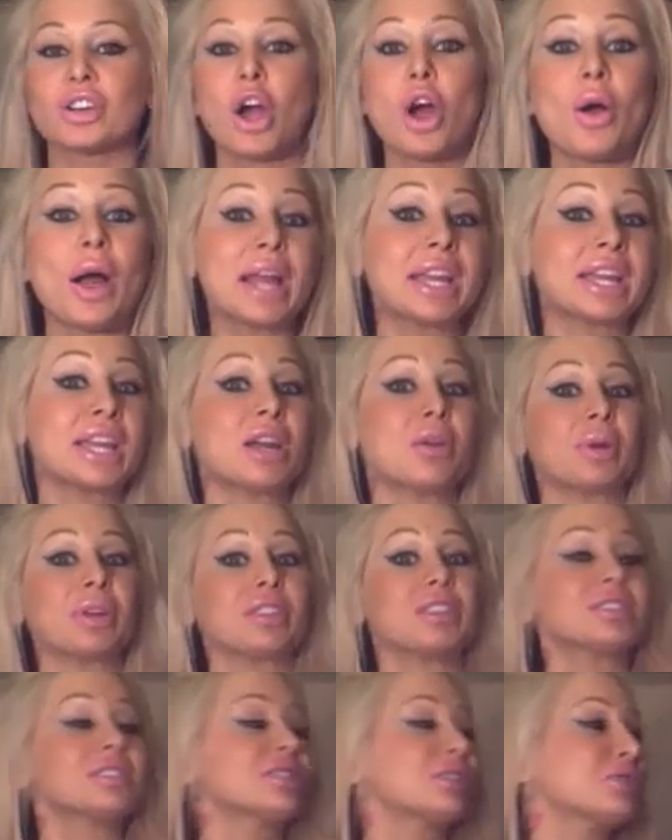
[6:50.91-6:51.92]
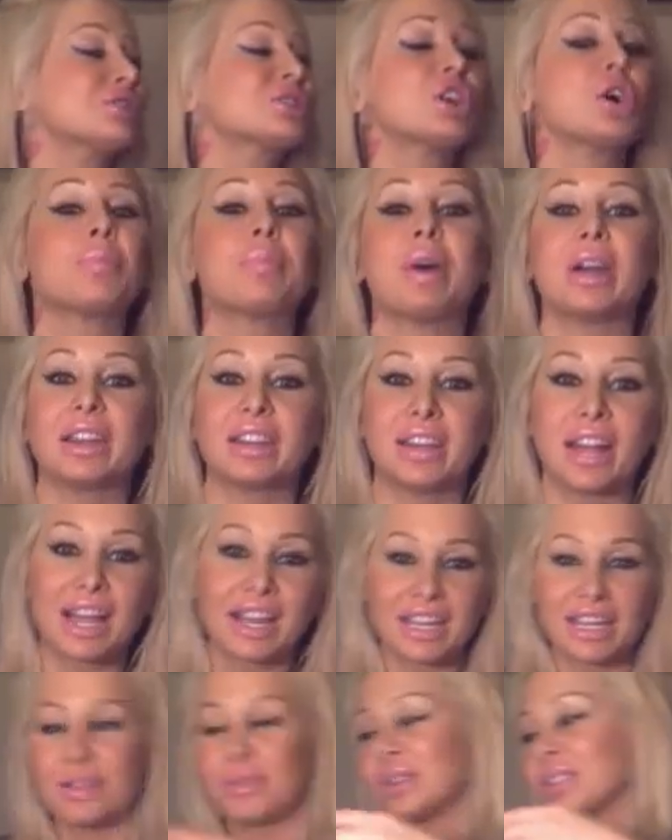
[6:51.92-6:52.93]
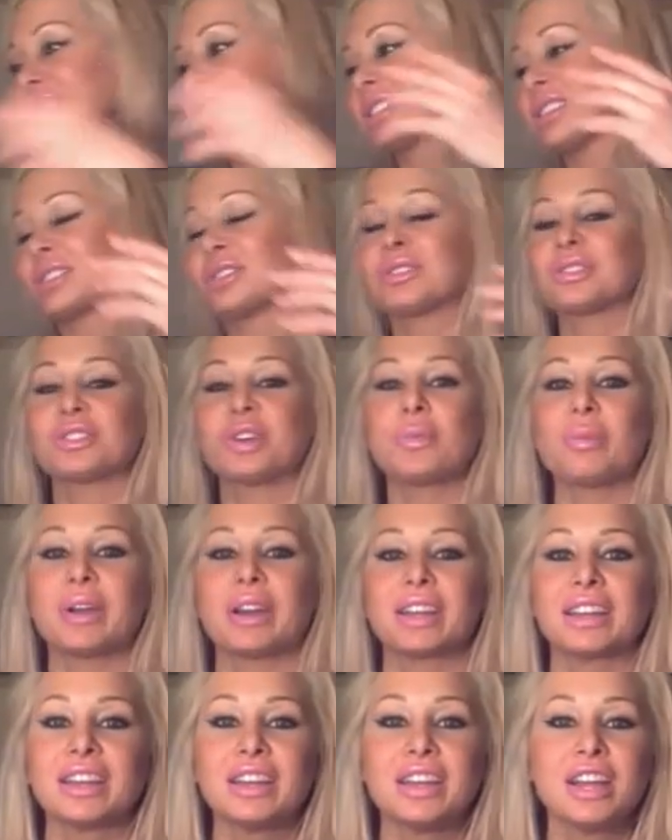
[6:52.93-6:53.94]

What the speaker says: "Oh, I can't wear this. There's soap on it. I can't wear this. There's soap on it."